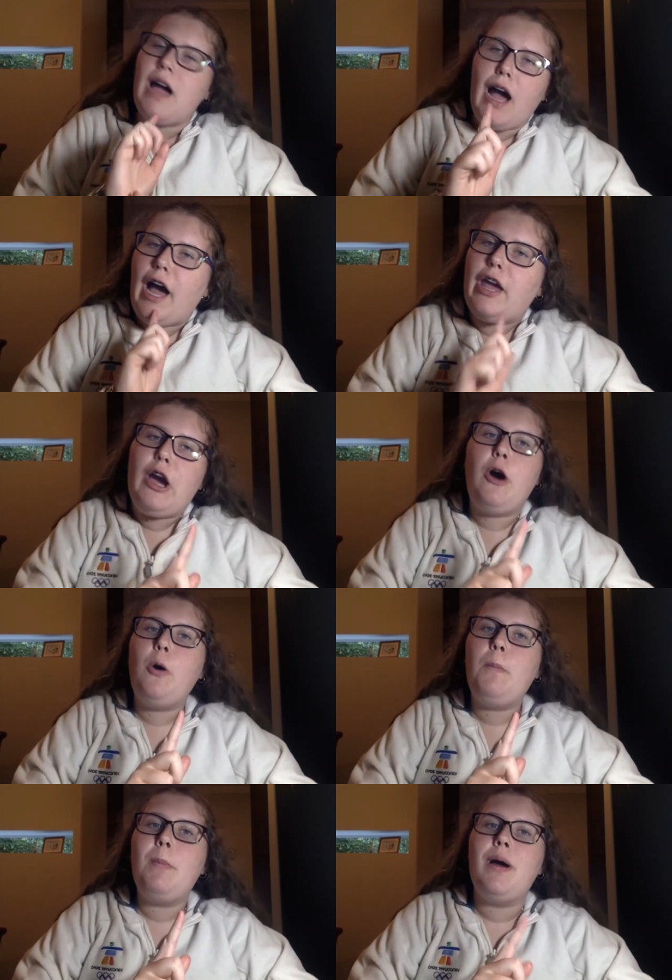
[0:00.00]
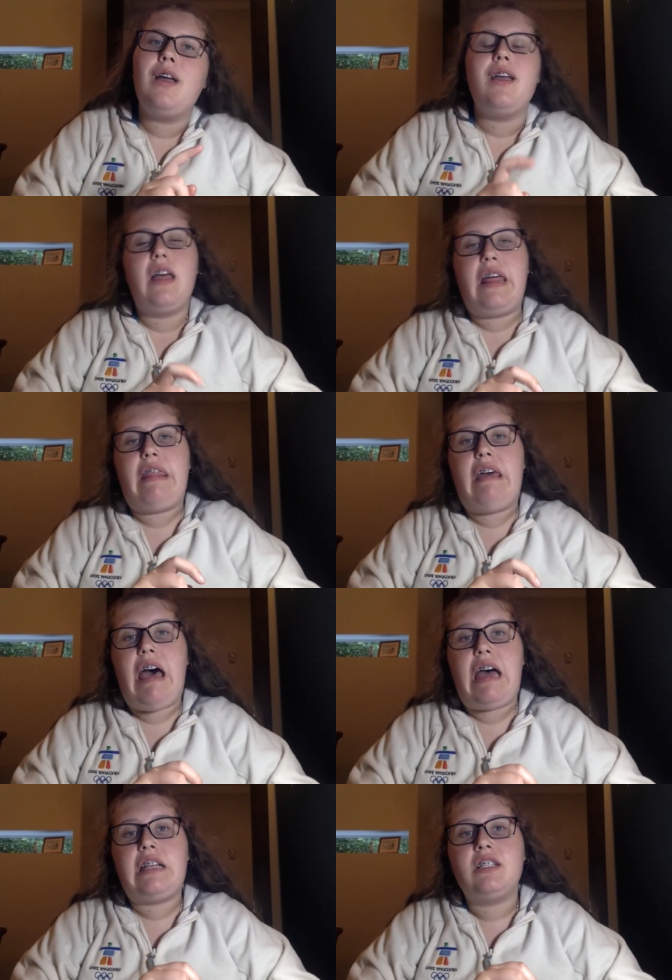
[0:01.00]
I hope
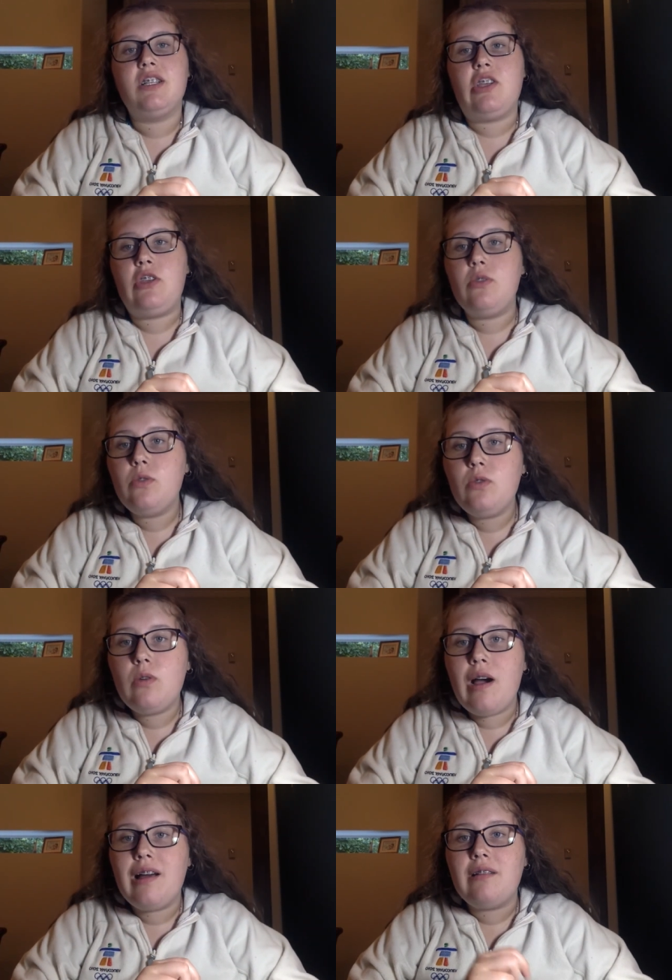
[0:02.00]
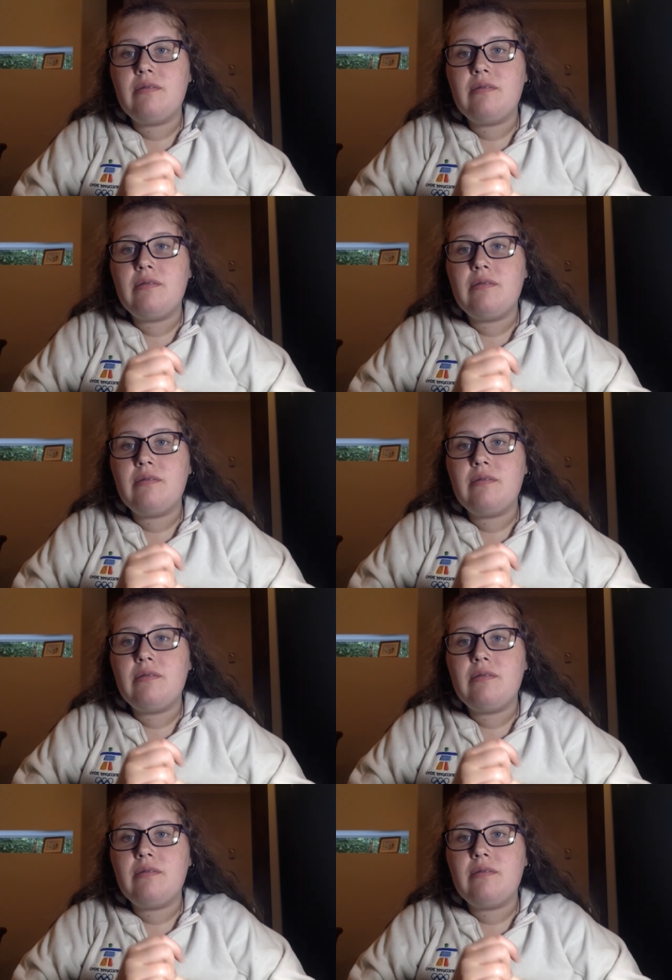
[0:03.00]
that you